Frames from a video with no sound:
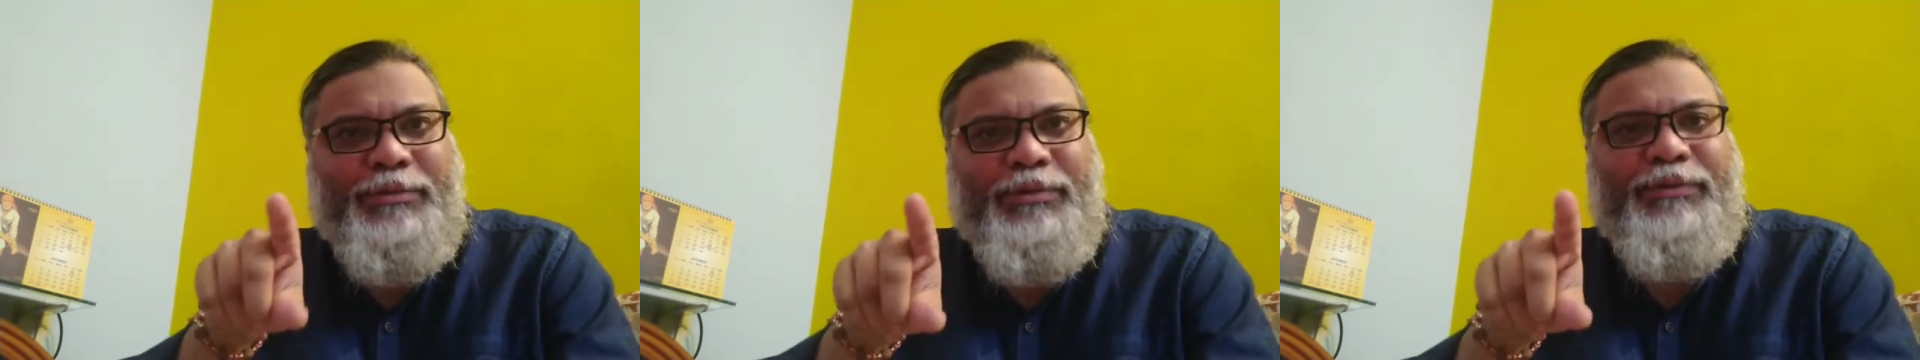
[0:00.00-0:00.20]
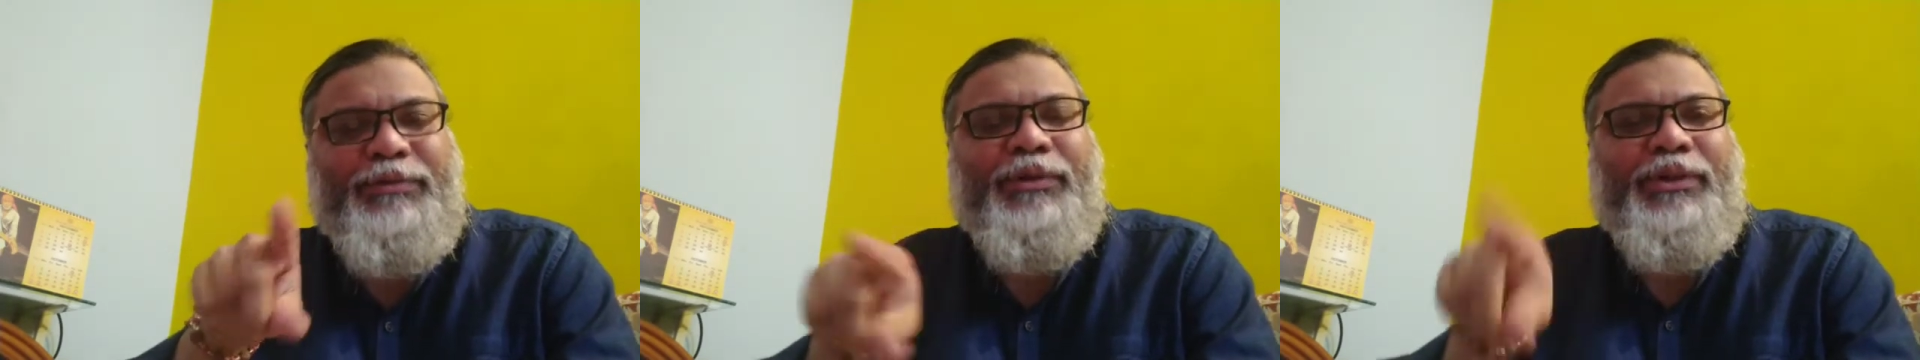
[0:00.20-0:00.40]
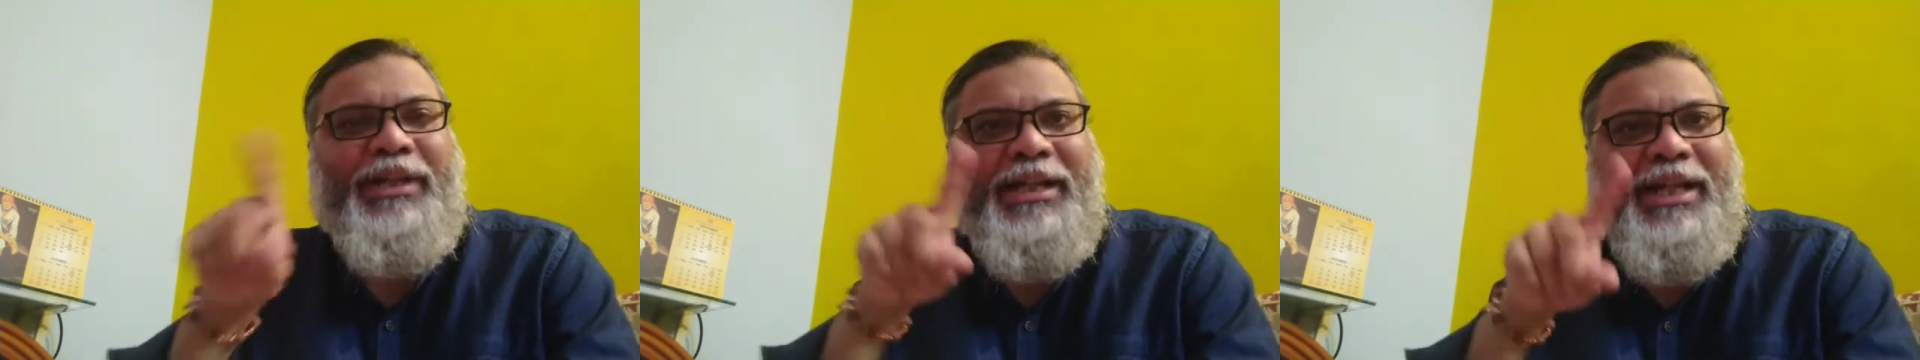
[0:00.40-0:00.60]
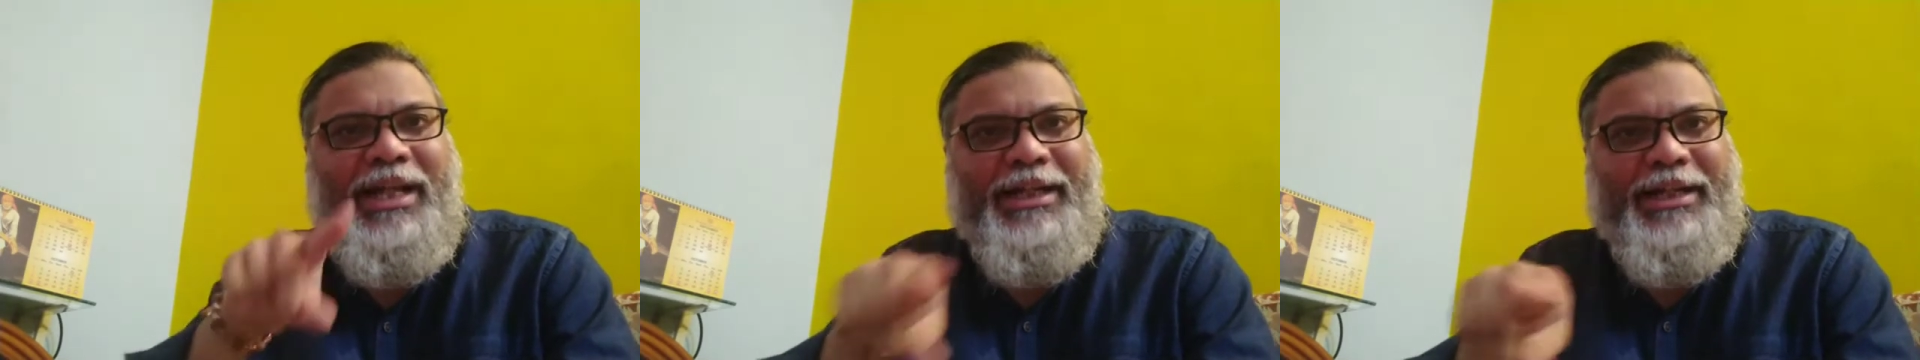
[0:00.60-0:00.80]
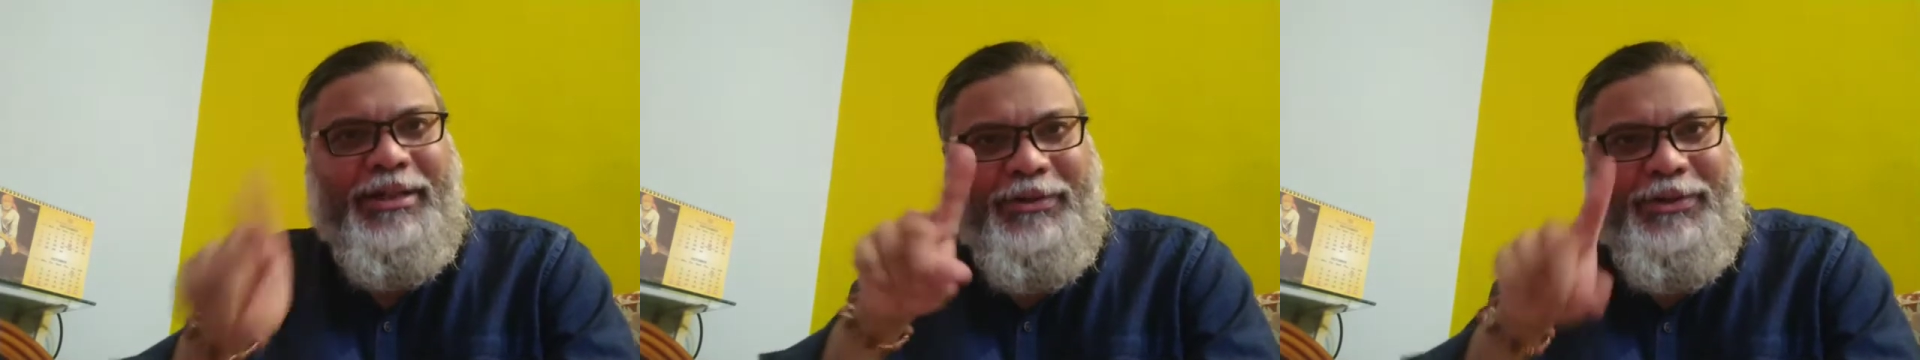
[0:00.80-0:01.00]
before an
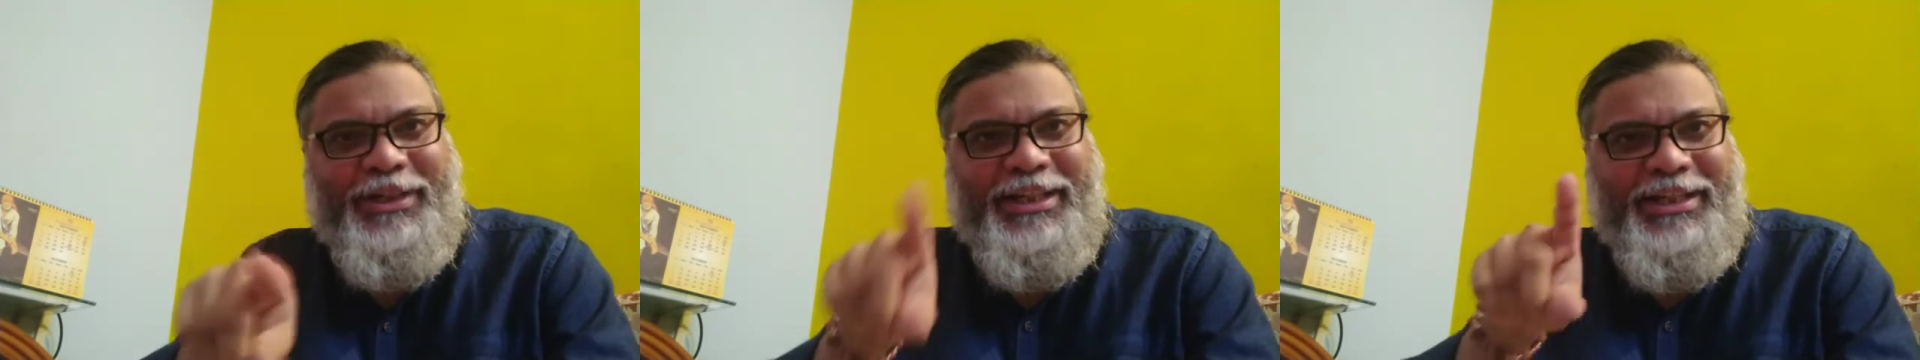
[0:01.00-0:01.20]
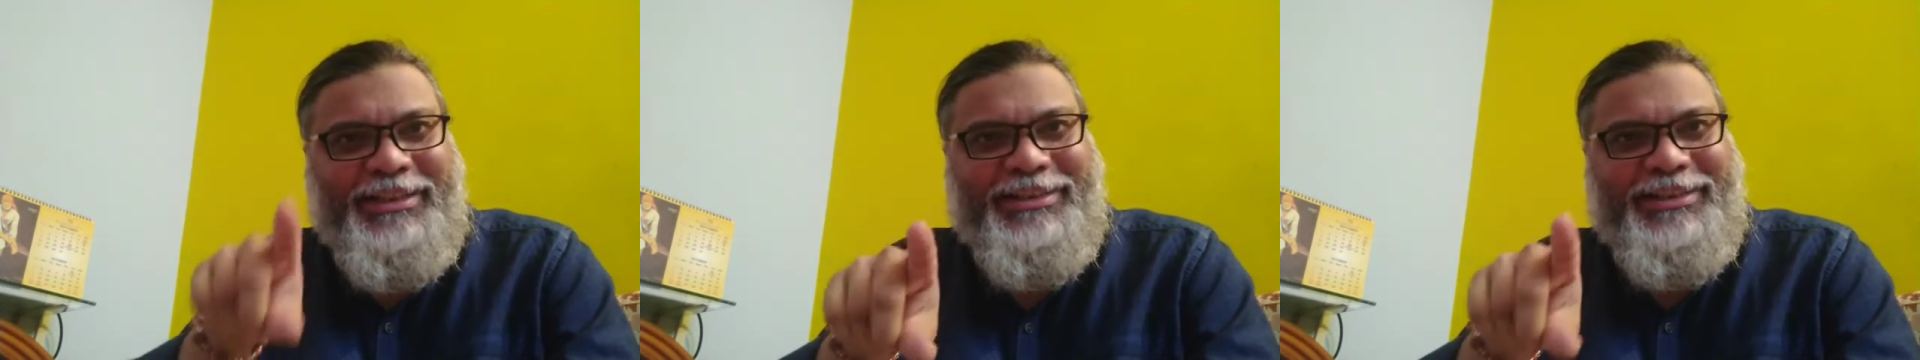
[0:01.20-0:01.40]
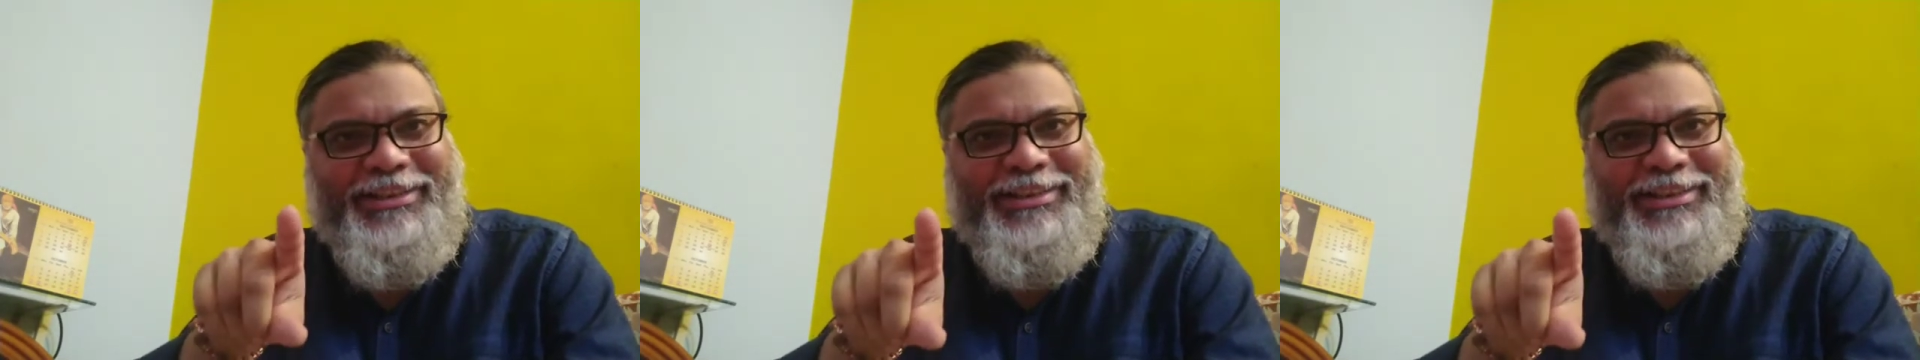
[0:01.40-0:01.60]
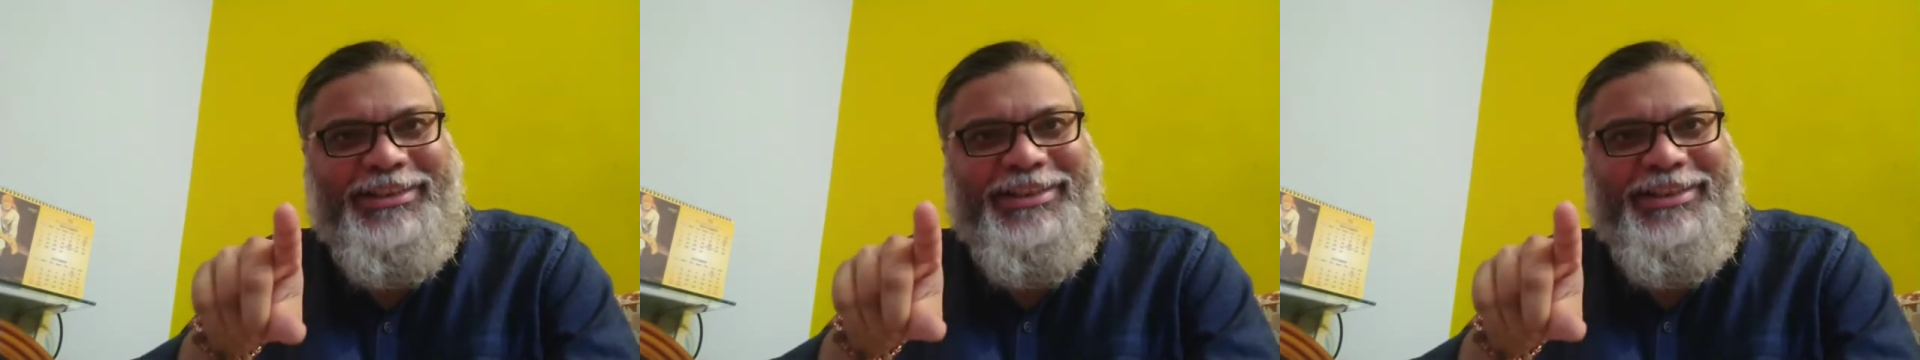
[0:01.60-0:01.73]
audience,